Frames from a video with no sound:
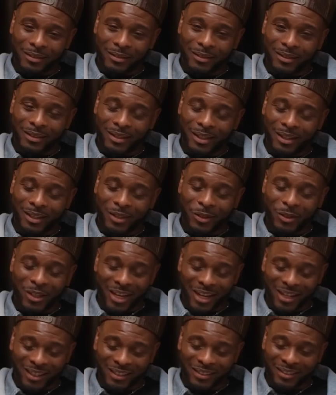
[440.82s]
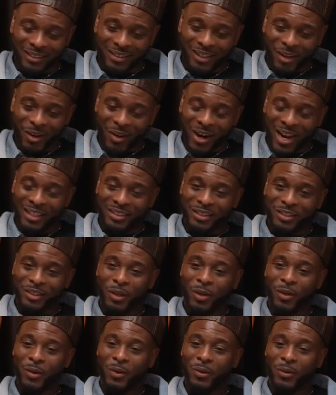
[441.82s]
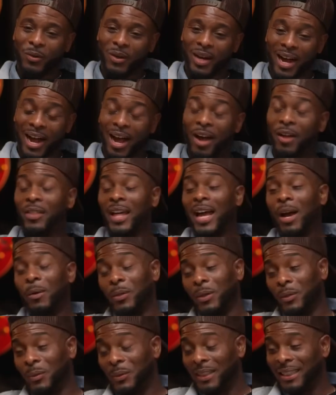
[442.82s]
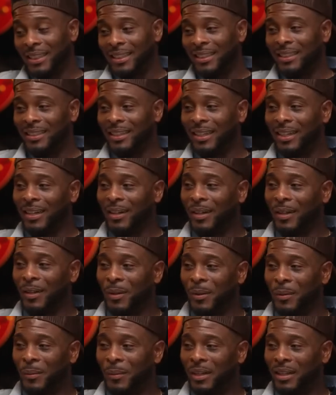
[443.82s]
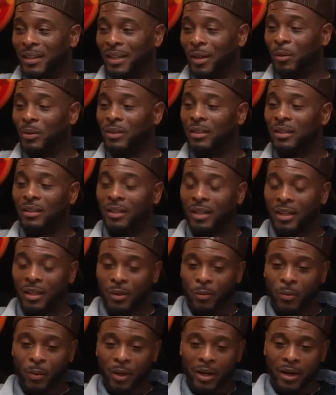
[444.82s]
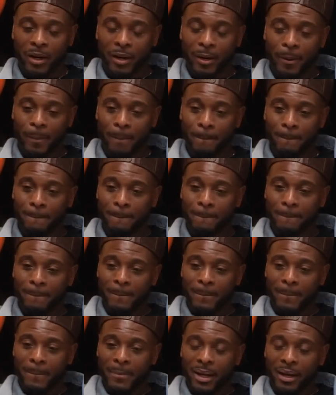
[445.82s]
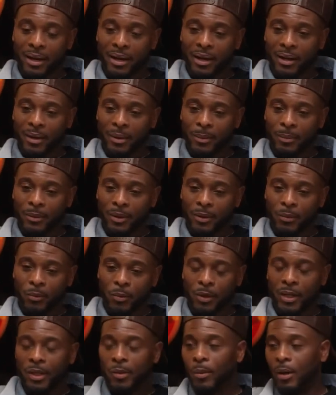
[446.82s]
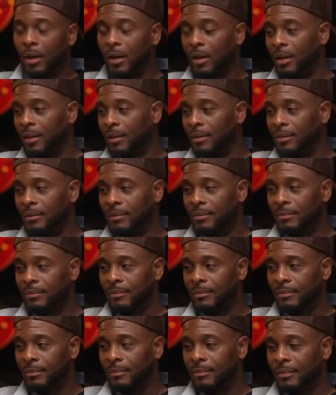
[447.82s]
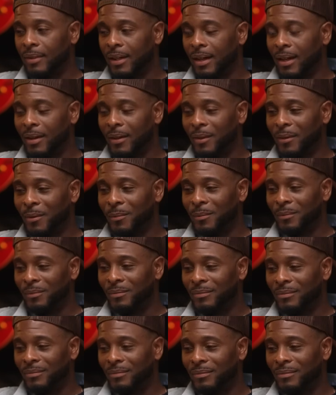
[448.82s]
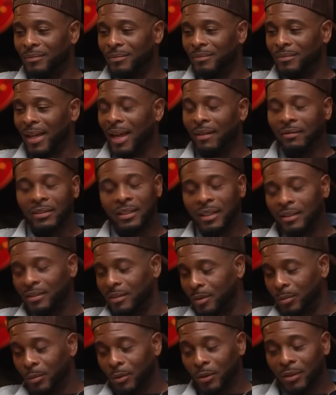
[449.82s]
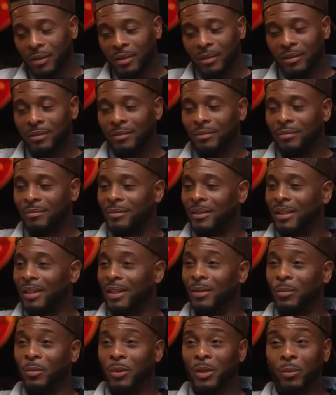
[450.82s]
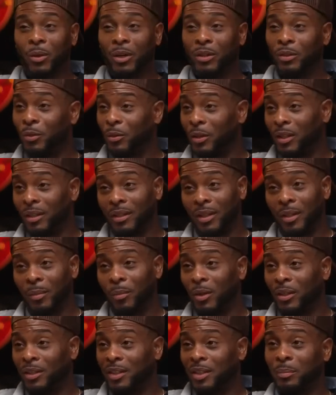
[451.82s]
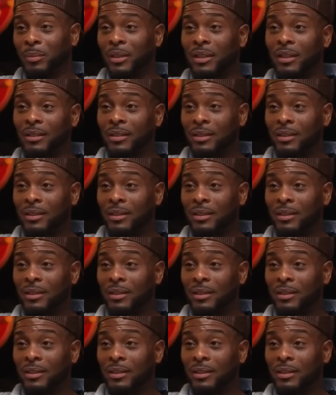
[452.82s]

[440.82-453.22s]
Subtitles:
Yeah, okay. All right, so how that one went, there was a thing where we weren't having sex anymore, and we weren't doing anything anymore because...